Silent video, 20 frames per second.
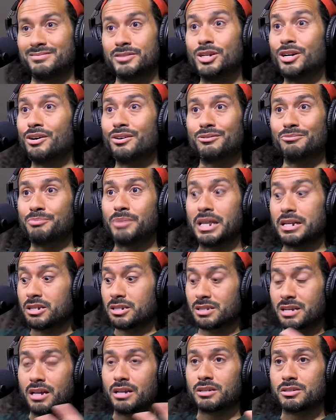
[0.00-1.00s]
no they
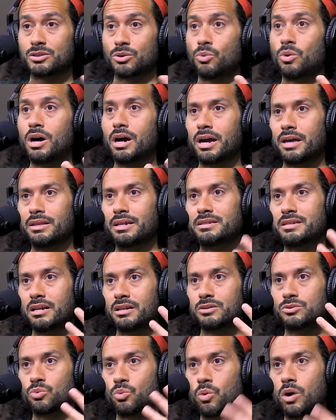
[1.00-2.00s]
just tell us the why they tell
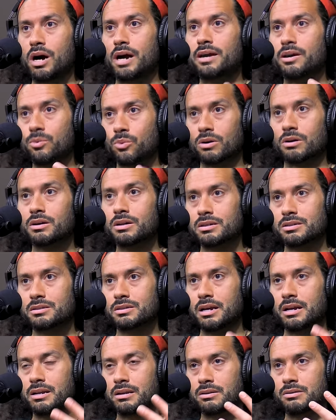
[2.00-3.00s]
us why it
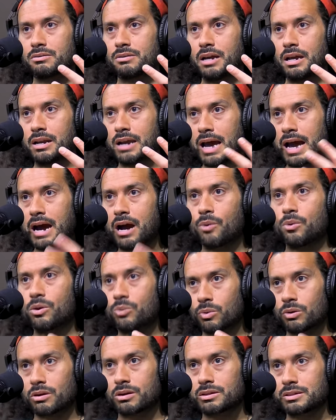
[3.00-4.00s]
works and and how it
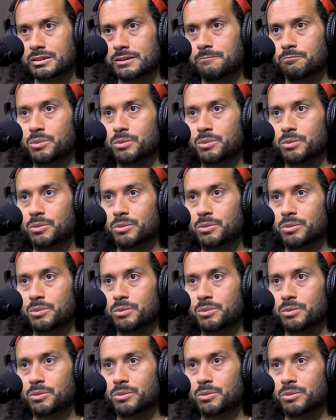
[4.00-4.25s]
works